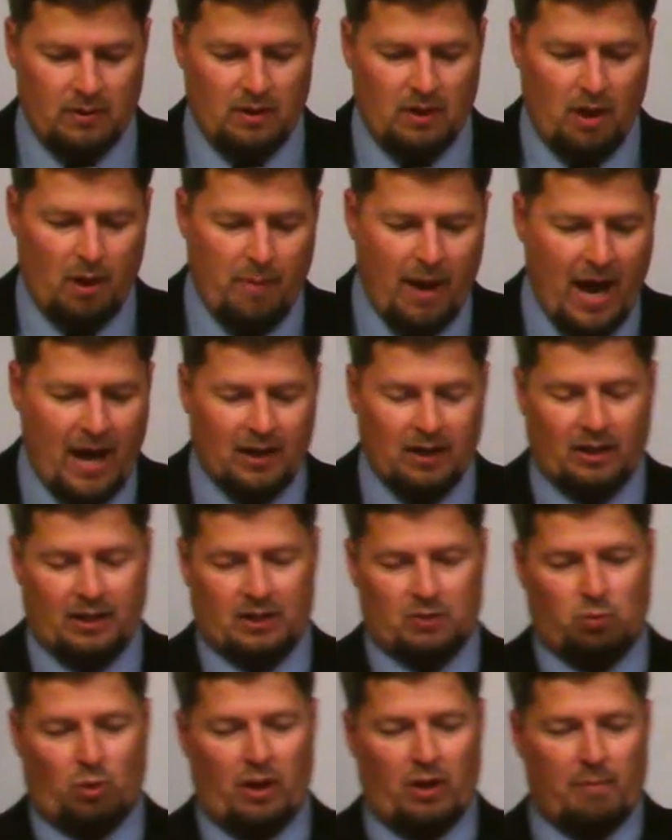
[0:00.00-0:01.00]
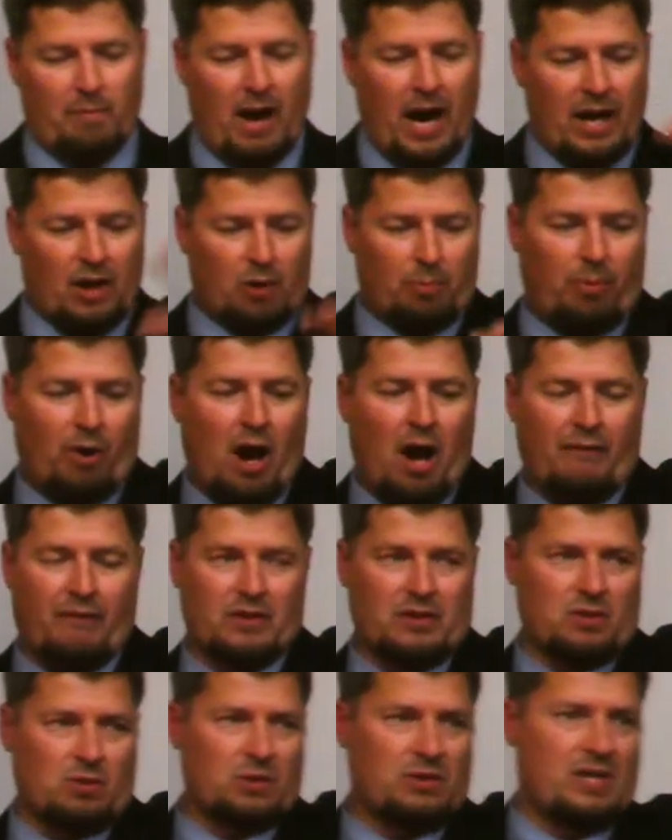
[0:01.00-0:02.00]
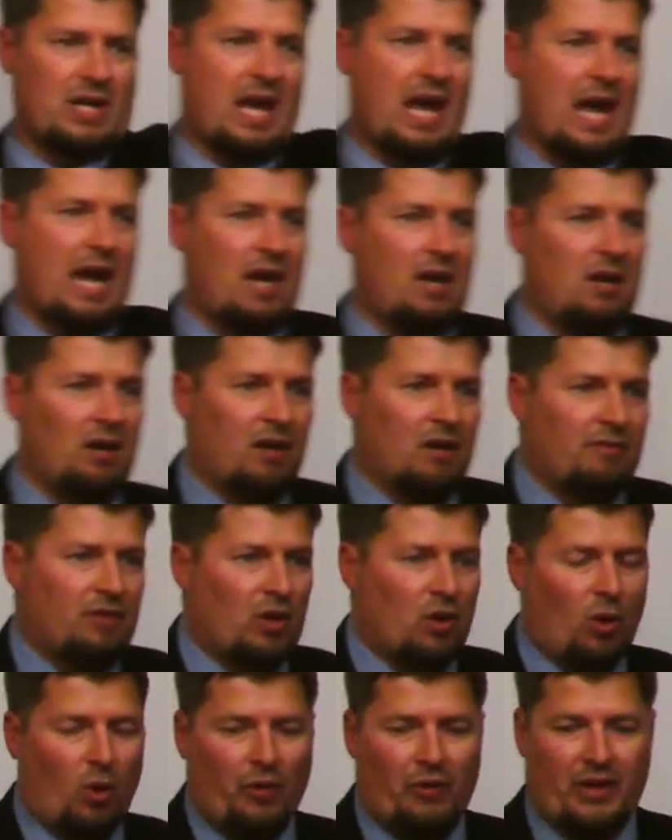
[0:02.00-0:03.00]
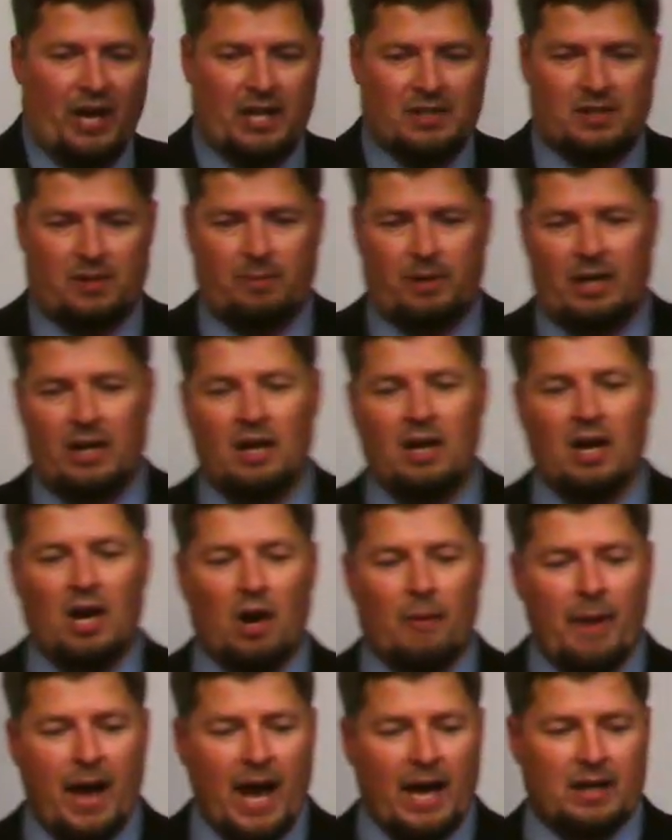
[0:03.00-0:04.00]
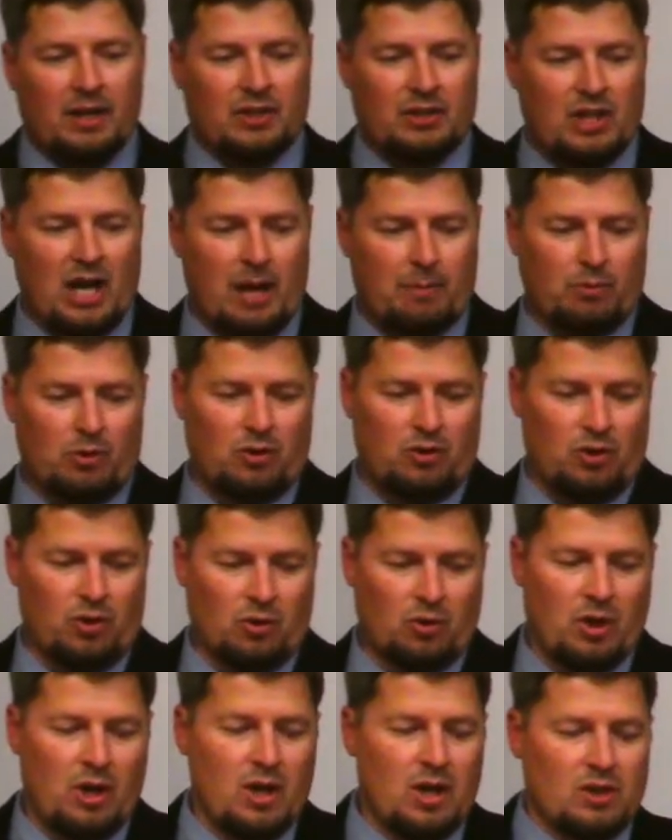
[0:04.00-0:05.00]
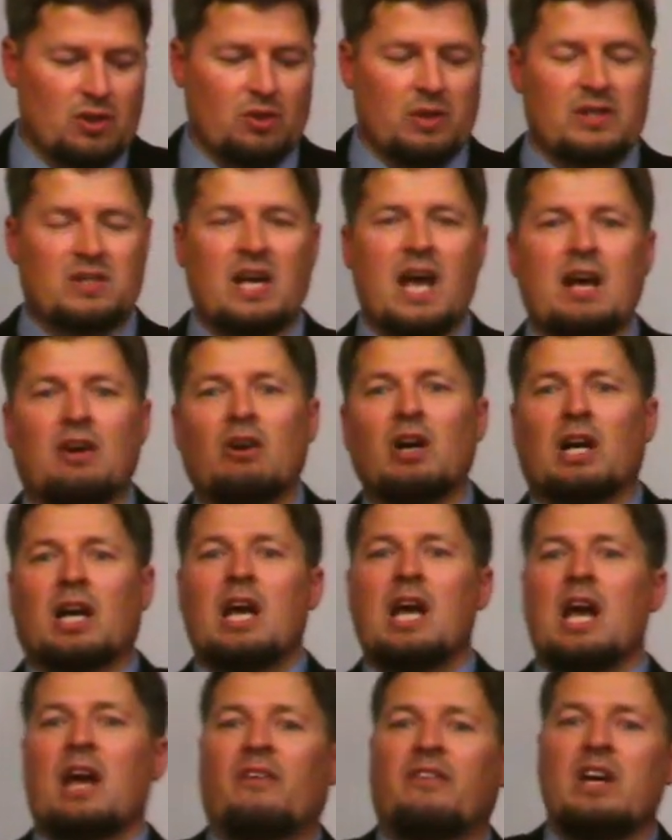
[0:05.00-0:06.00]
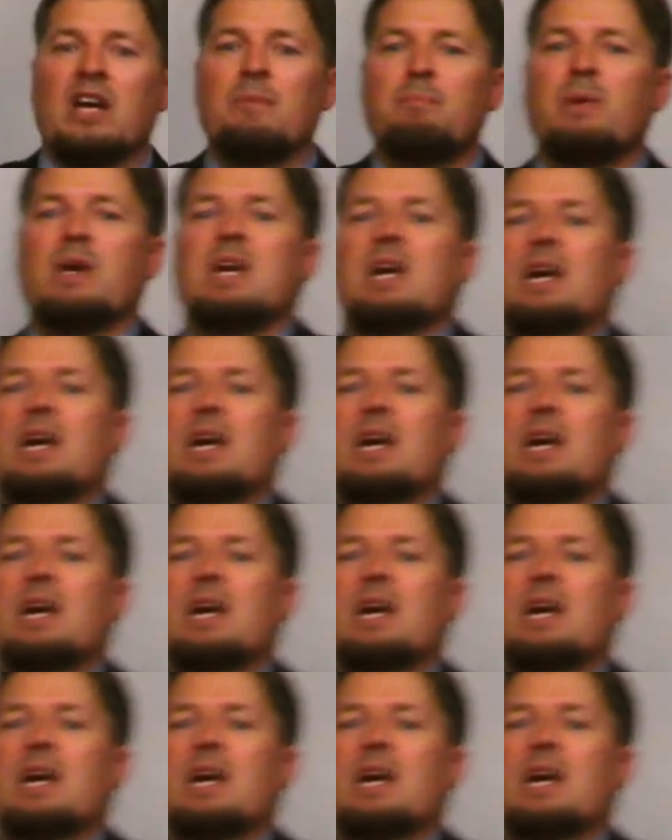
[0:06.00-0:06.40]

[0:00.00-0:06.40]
Habakkuk is one of the minor prophets towards the end of the Old Testament. Habakkuk chapter 2. So he's saying, look, if he be a